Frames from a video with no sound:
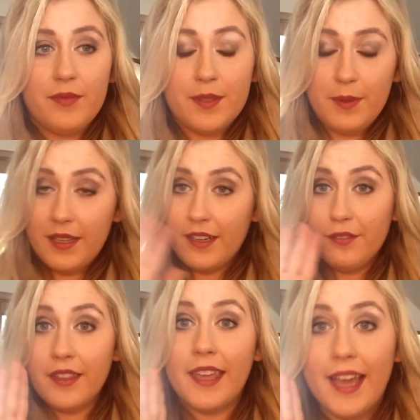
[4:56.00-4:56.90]
speaking
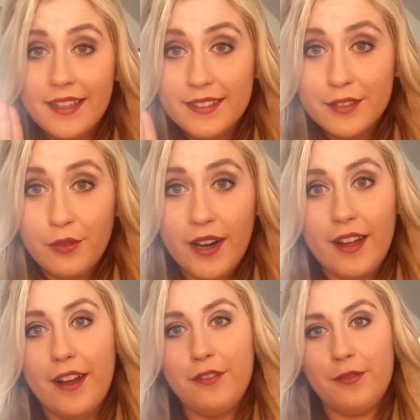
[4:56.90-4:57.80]
of, the gas is a
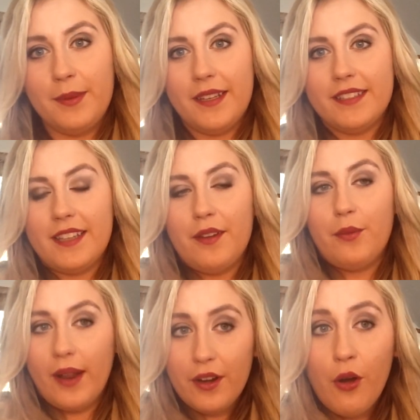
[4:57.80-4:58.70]
write-off because I
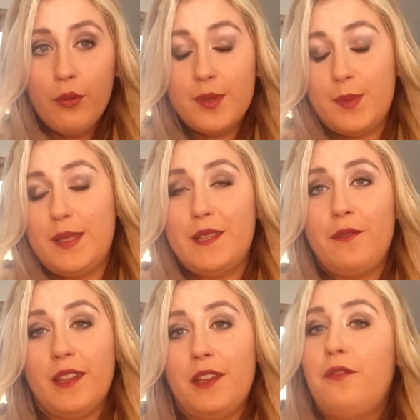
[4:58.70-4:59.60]
went home
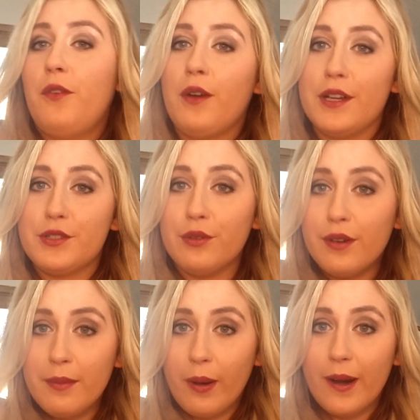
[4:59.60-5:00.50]
specifically for a
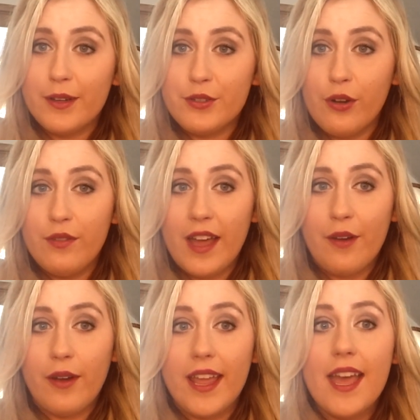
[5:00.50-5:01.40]
jewelry bar and drove
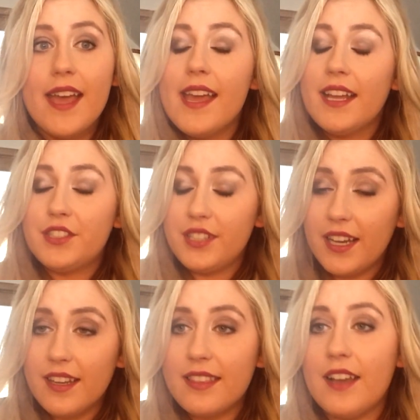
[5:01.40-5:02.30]
that way. And she
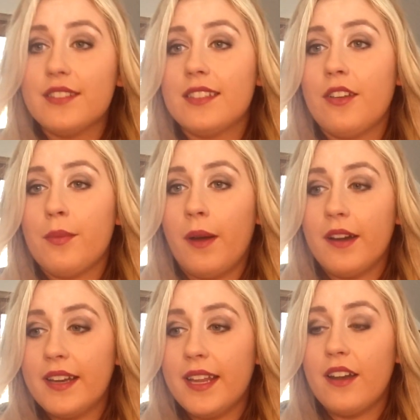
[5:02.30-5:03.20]
had a $1,000
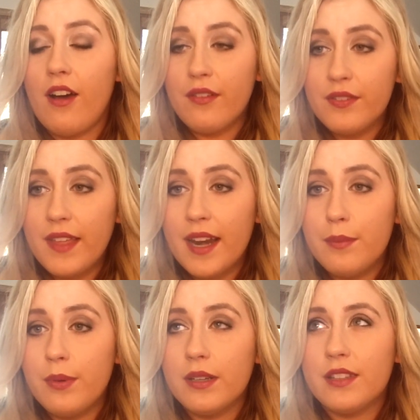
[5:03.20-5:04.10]
party, and off of that
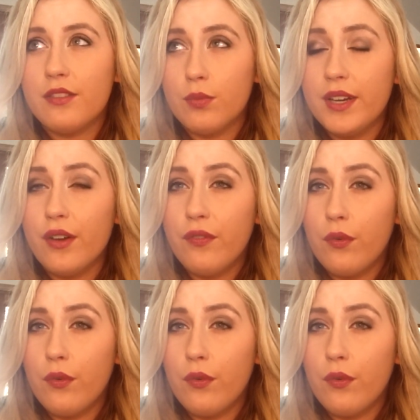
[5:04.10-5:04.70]
I booked 3 or